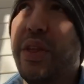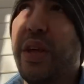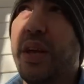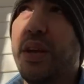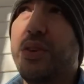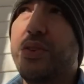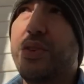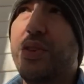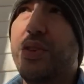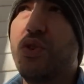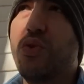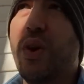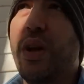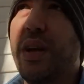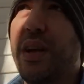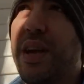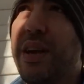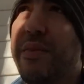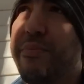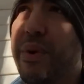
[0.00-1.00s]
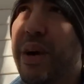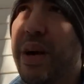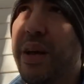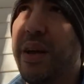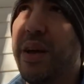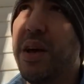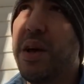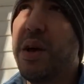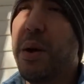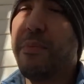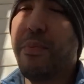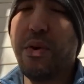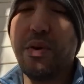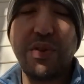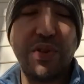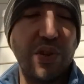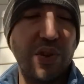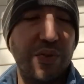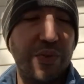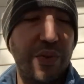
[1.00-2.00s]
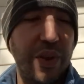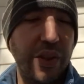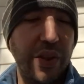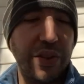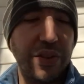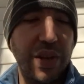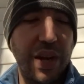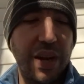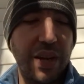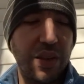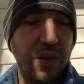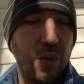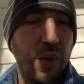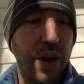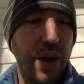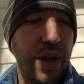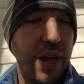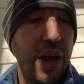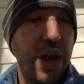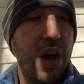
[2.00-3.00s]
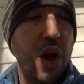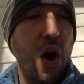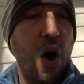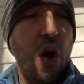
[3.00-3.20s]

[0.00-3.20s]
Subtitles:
things and try to keep my personal feelings out of the way.